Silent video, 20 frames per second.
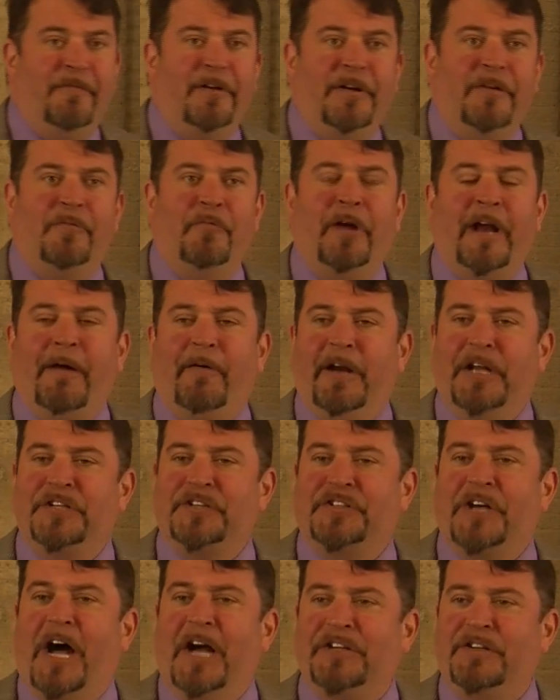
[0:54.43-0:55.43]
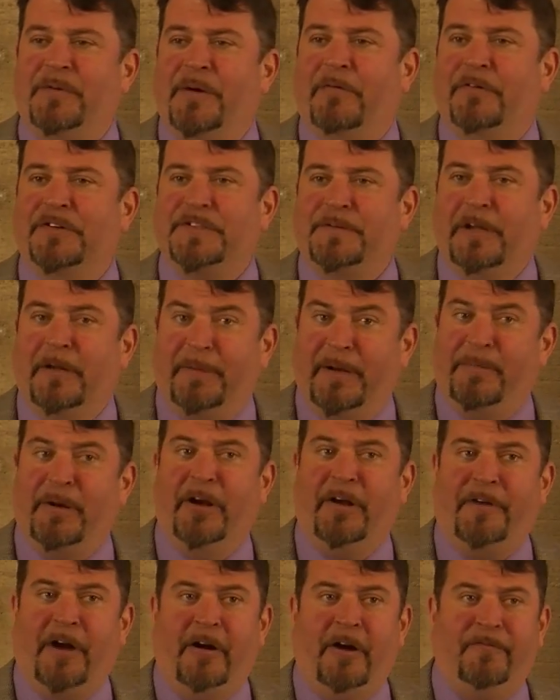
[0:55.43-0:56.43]
What I wanted to talk to you about was a little bit
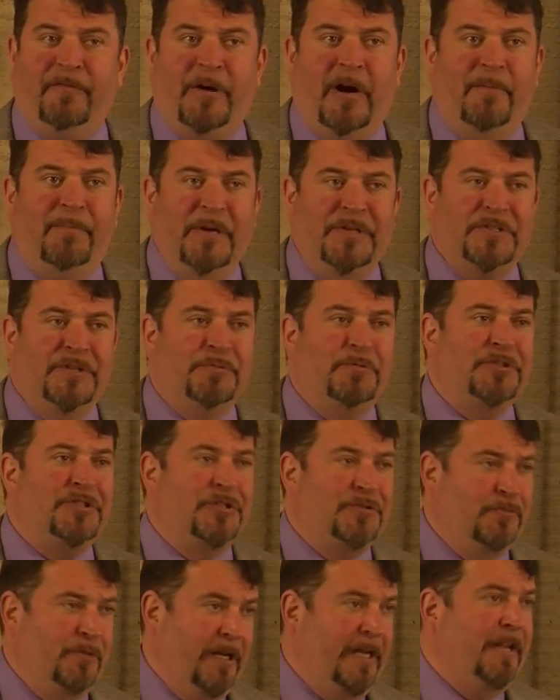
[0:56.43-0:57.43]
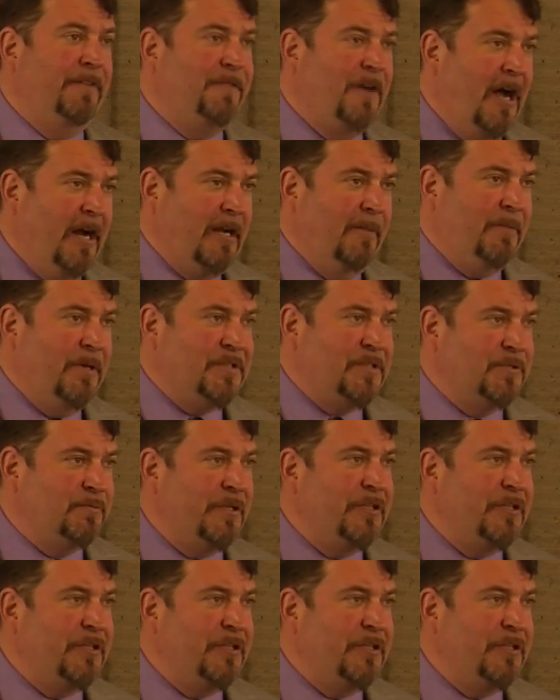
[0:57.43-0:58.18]
about our business, which is really the vodka business.